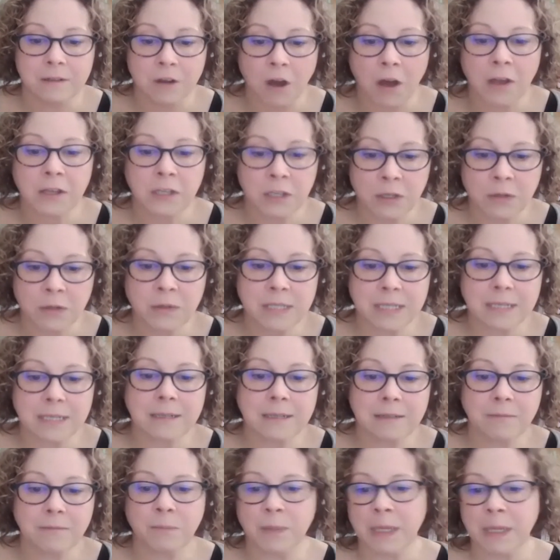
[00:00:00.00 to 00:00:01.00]
not
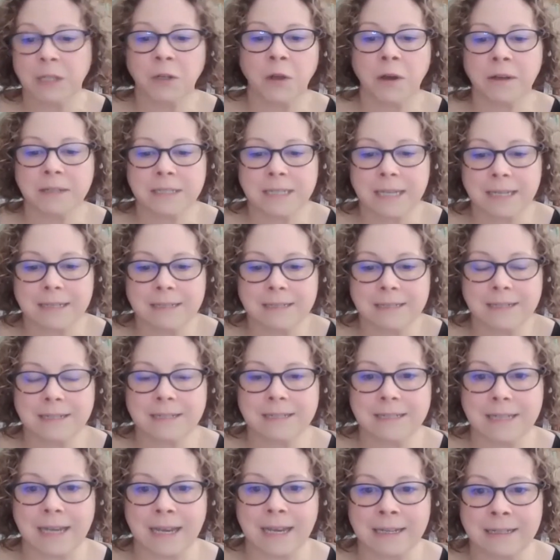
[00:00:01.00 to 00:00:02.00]
using big, long
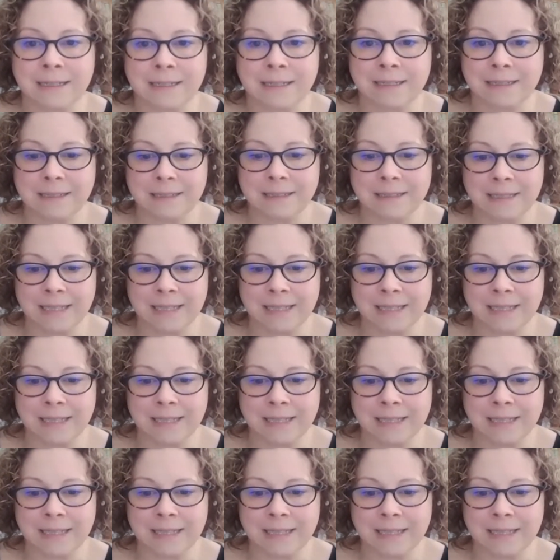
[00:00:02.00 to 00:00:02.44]
sentences at